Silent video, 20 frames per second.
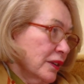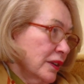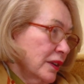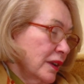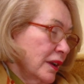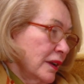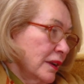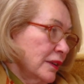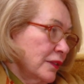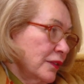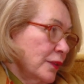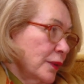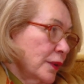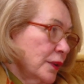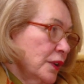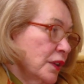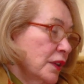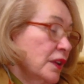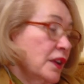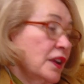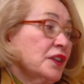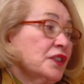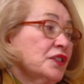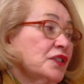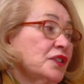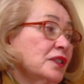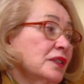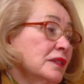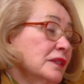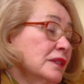in California in the
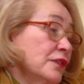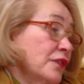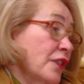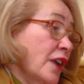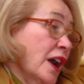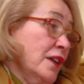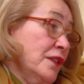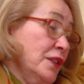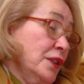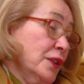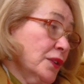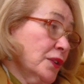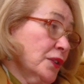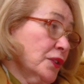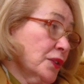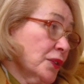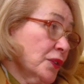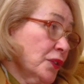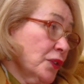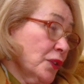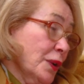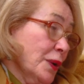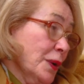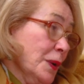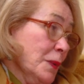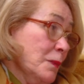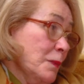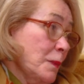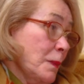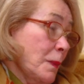next 5 years or so.